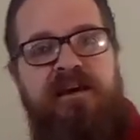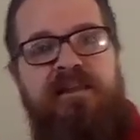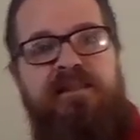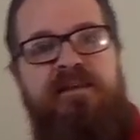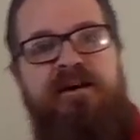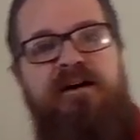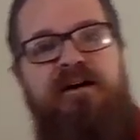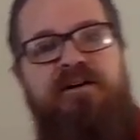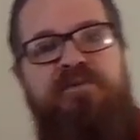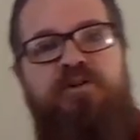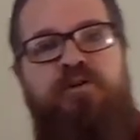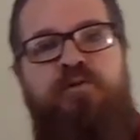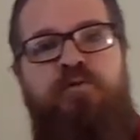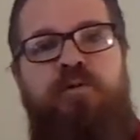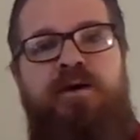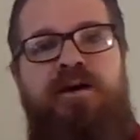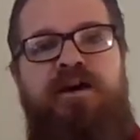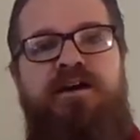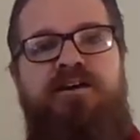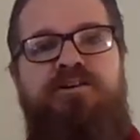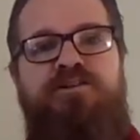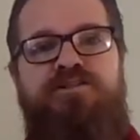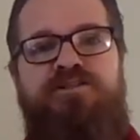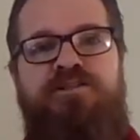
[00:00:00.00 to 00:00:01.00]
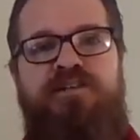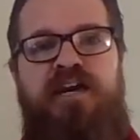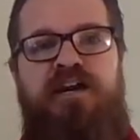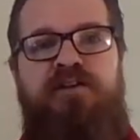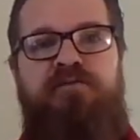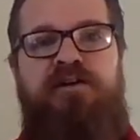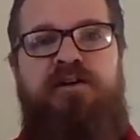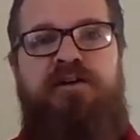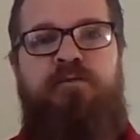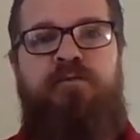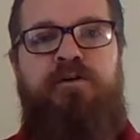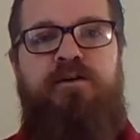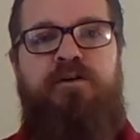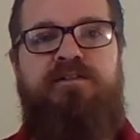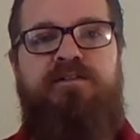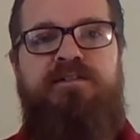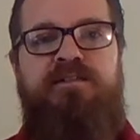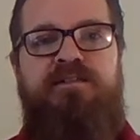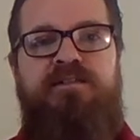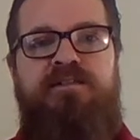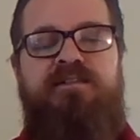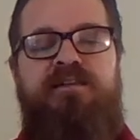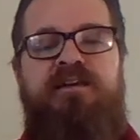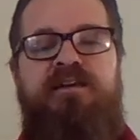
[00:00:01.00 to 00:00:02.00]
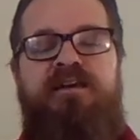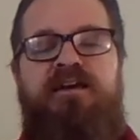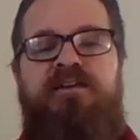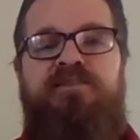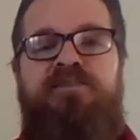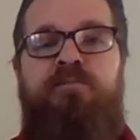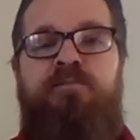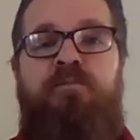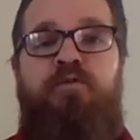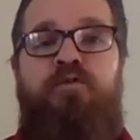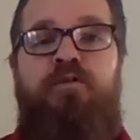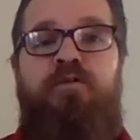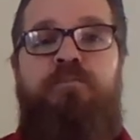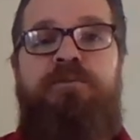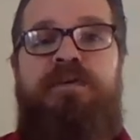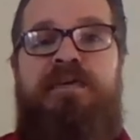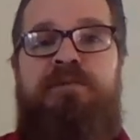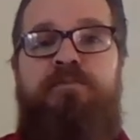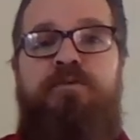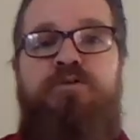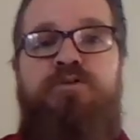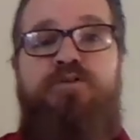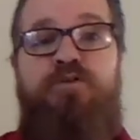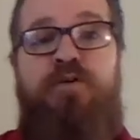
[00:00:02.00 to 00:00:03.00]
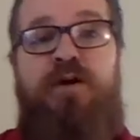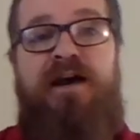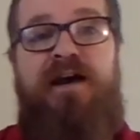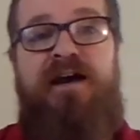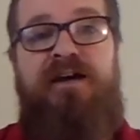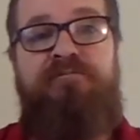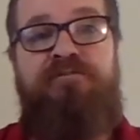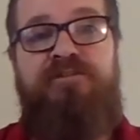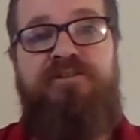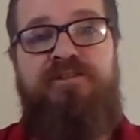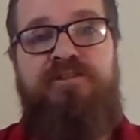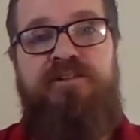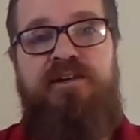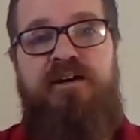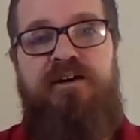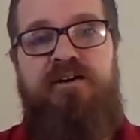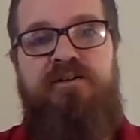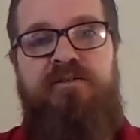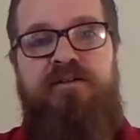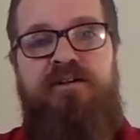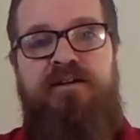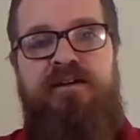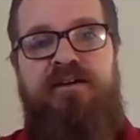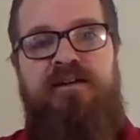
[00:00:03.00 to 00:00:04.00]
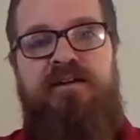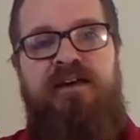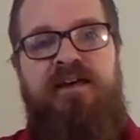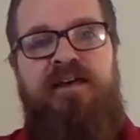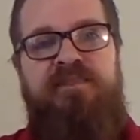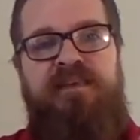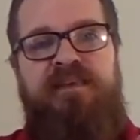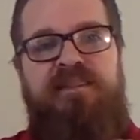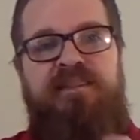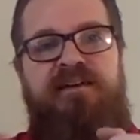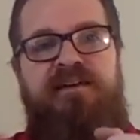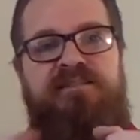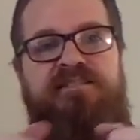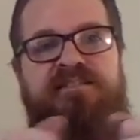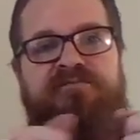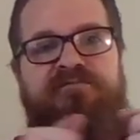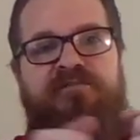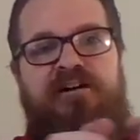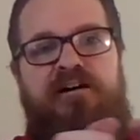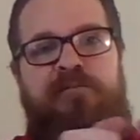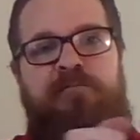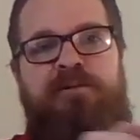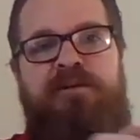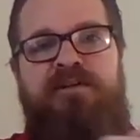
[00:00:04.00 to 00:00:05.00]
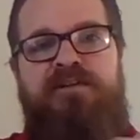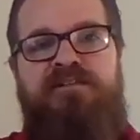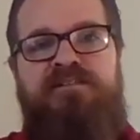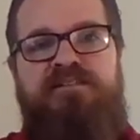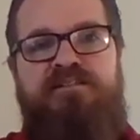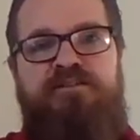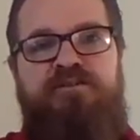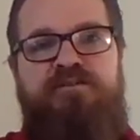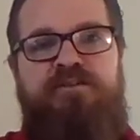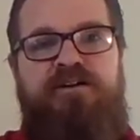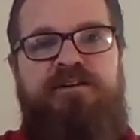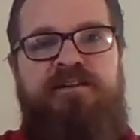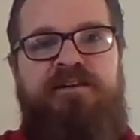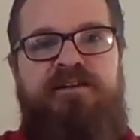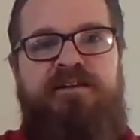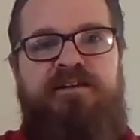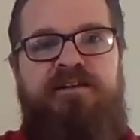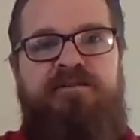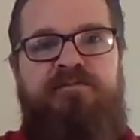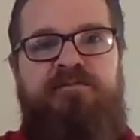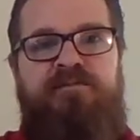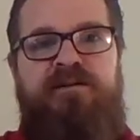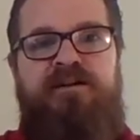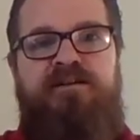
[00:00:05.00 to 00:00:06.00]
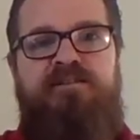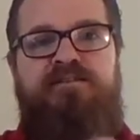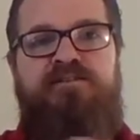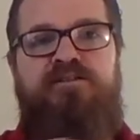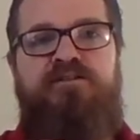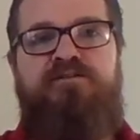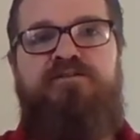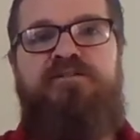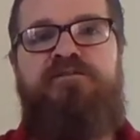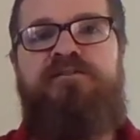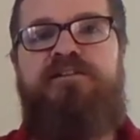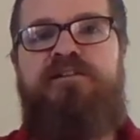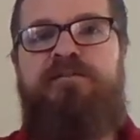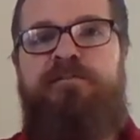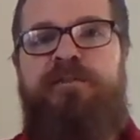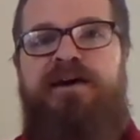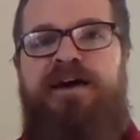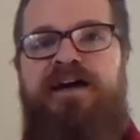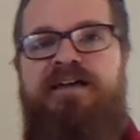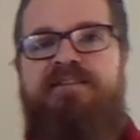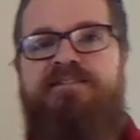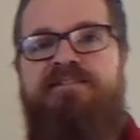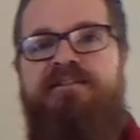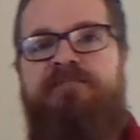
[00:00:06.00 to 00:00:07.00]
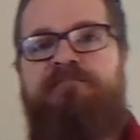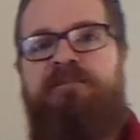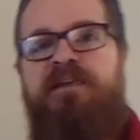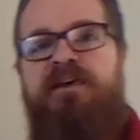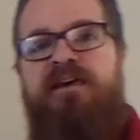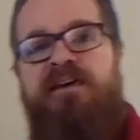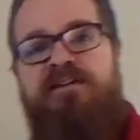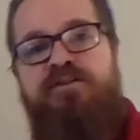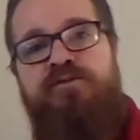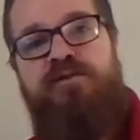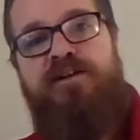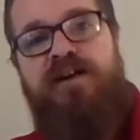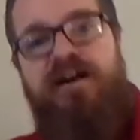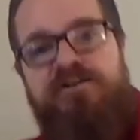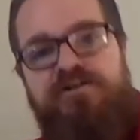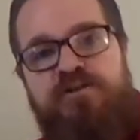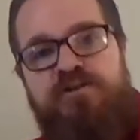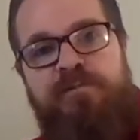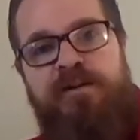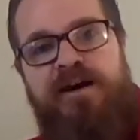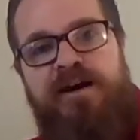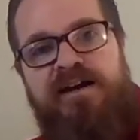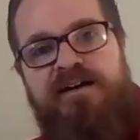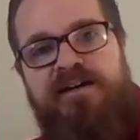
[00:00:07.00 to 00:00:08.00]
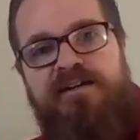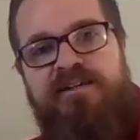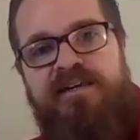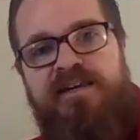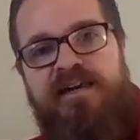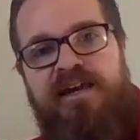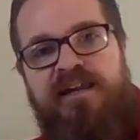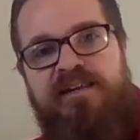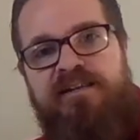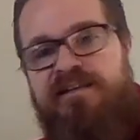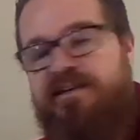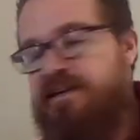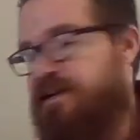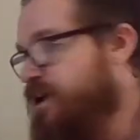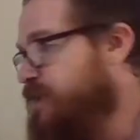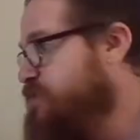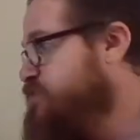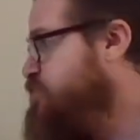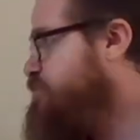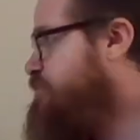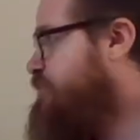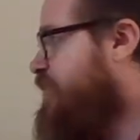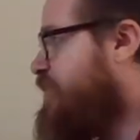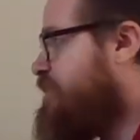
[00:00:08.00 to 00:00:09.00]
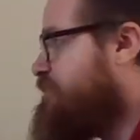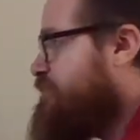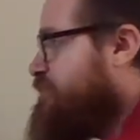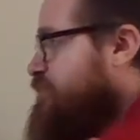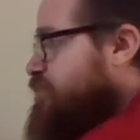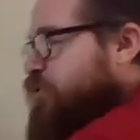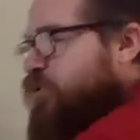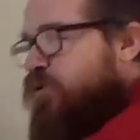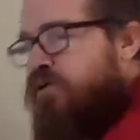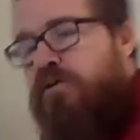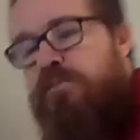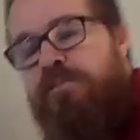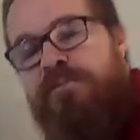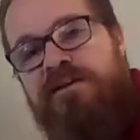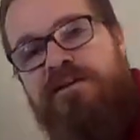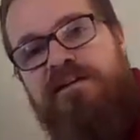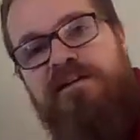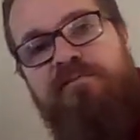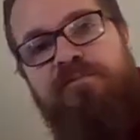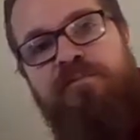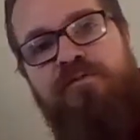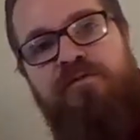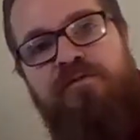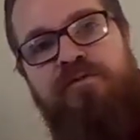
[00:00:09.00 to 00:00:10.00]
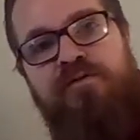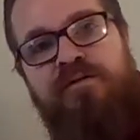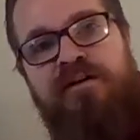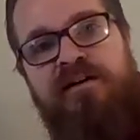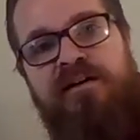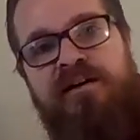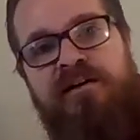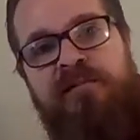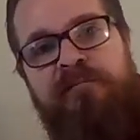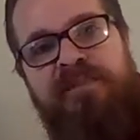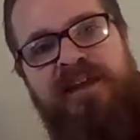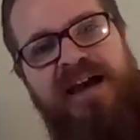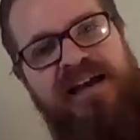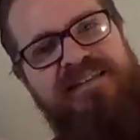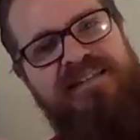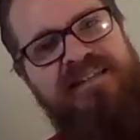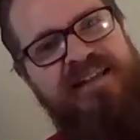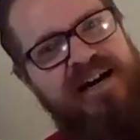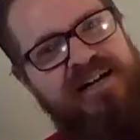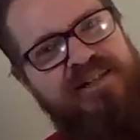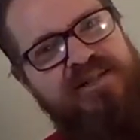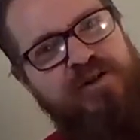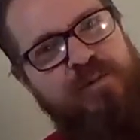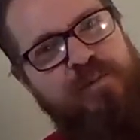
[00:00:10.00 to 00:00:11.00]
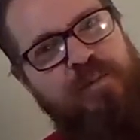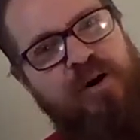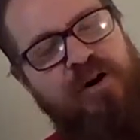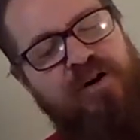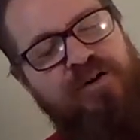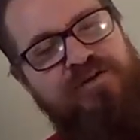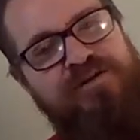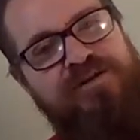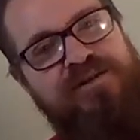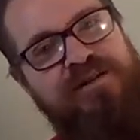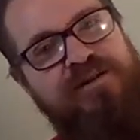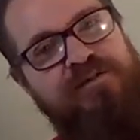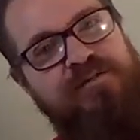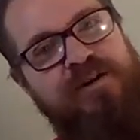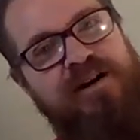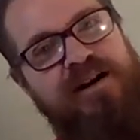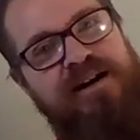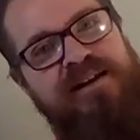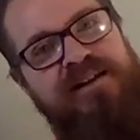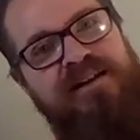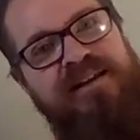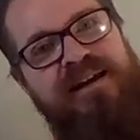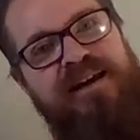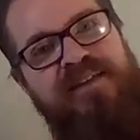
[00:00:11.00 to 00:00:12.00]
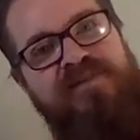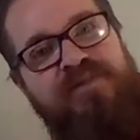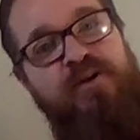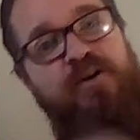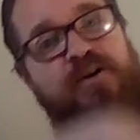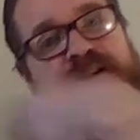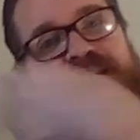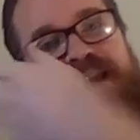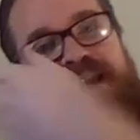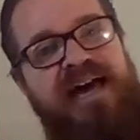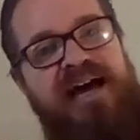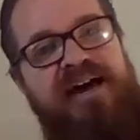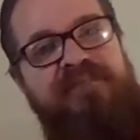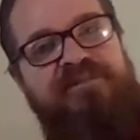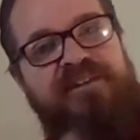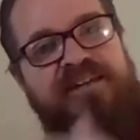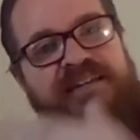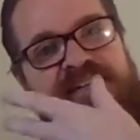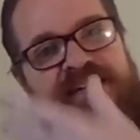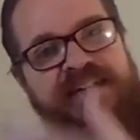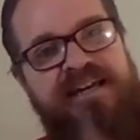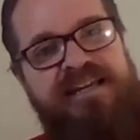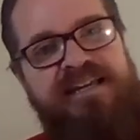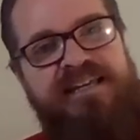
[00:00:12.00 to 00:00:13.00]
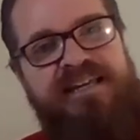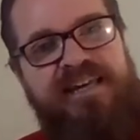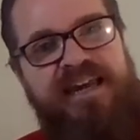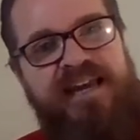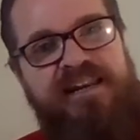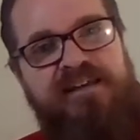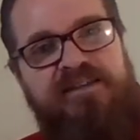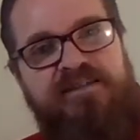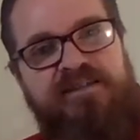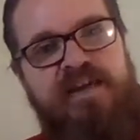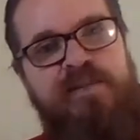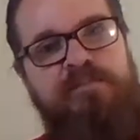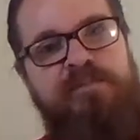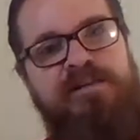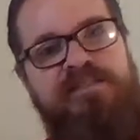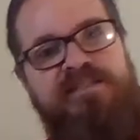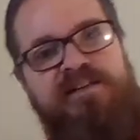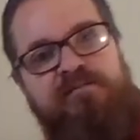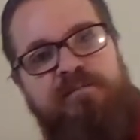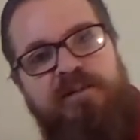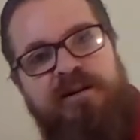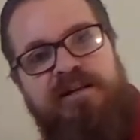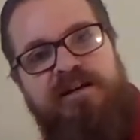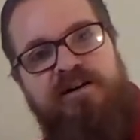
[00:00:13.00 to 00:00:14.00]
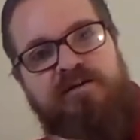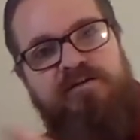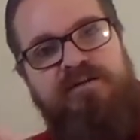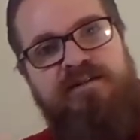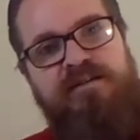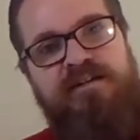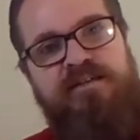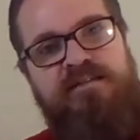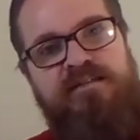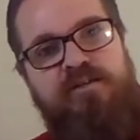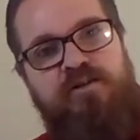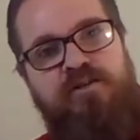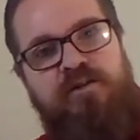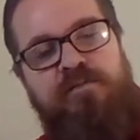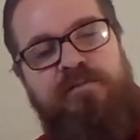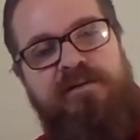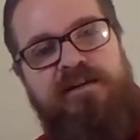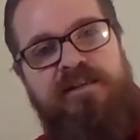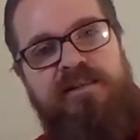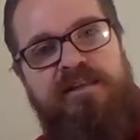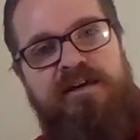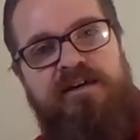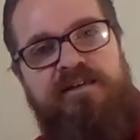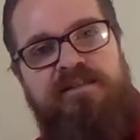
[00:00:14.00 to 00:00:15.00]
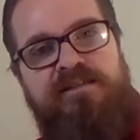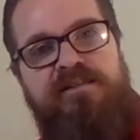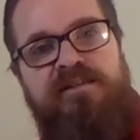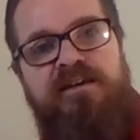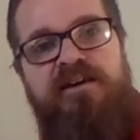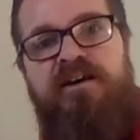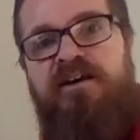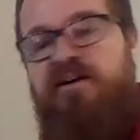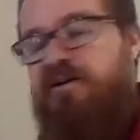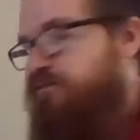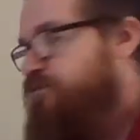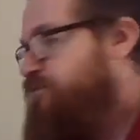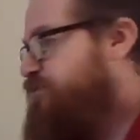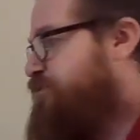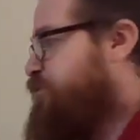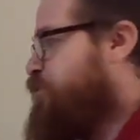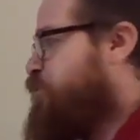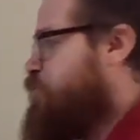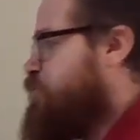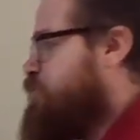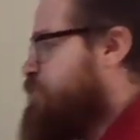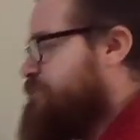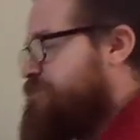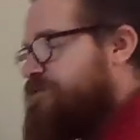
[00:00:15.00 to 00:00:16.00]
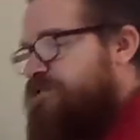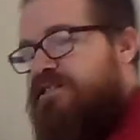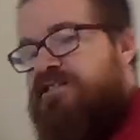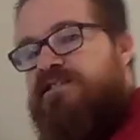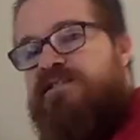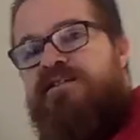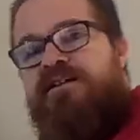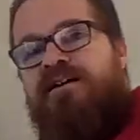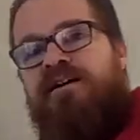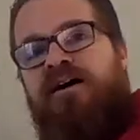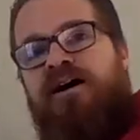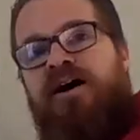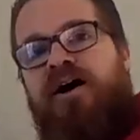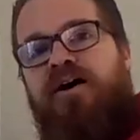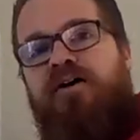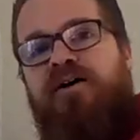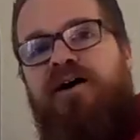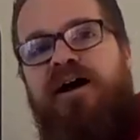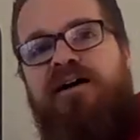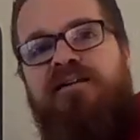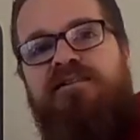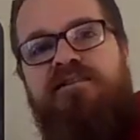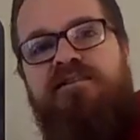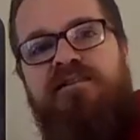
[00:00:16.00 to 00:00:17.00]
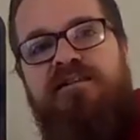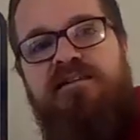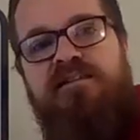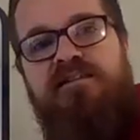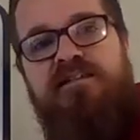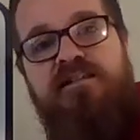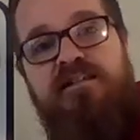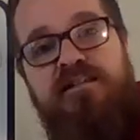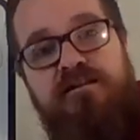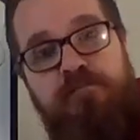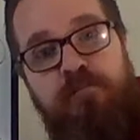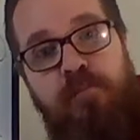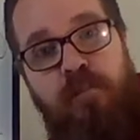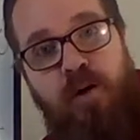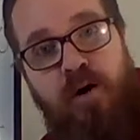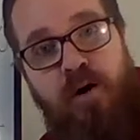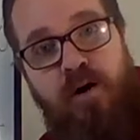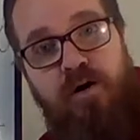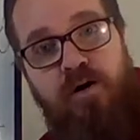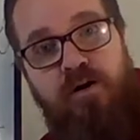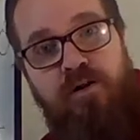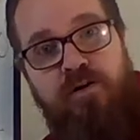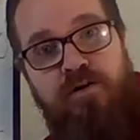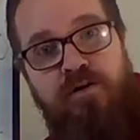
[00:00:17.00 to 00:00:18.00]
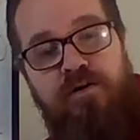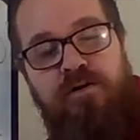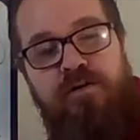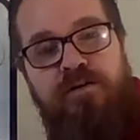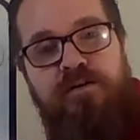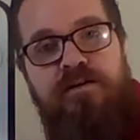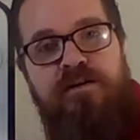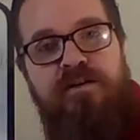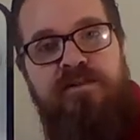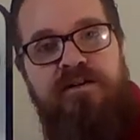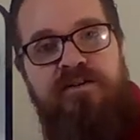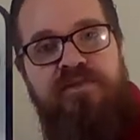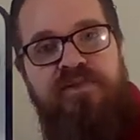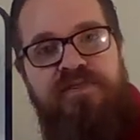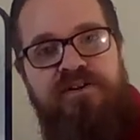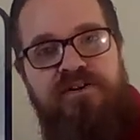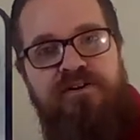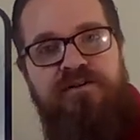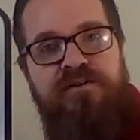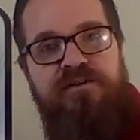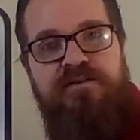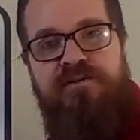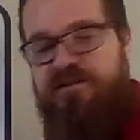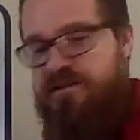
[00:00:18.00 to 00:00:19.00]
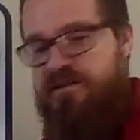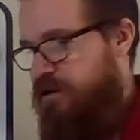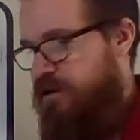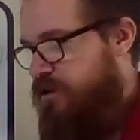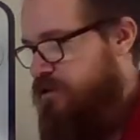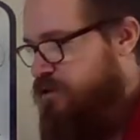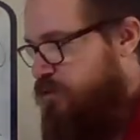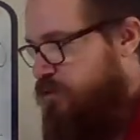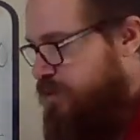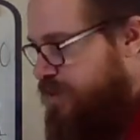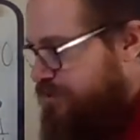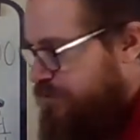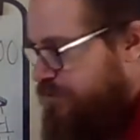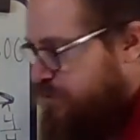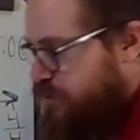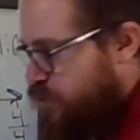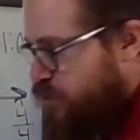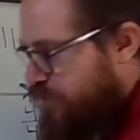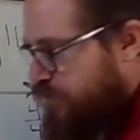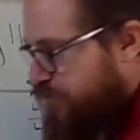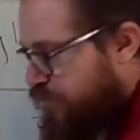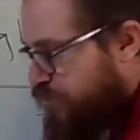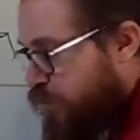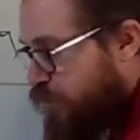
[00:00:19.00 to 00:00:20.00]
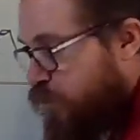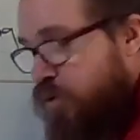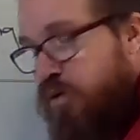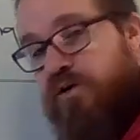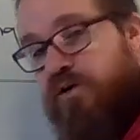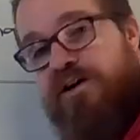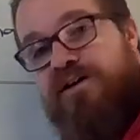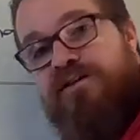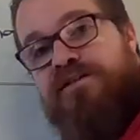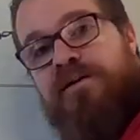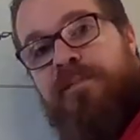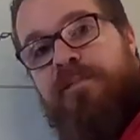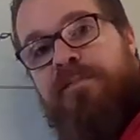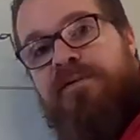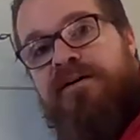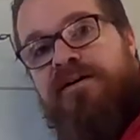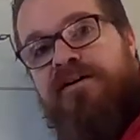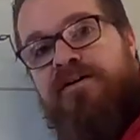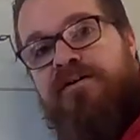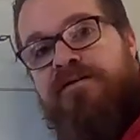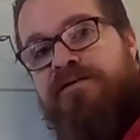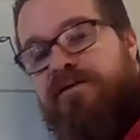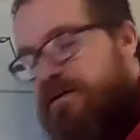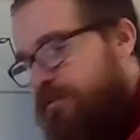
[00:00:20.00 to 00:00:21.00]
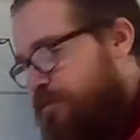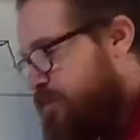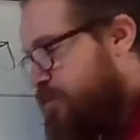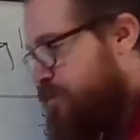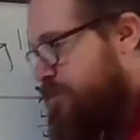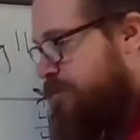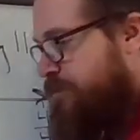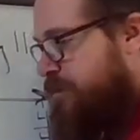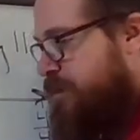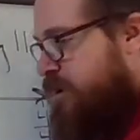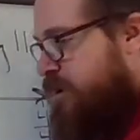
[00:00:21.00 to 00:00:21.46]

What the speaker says: The way sharing works is the more people you have sharing, the less of a piece that you're going to get, right? So you can imagine you got your bag of candy and you've got 4 people. That's an extra person, right? They're going to have to get candy, so that means everybody else gets a little bit less. Fourths are actually smaller than thirds. So even though 4 is a bigger number,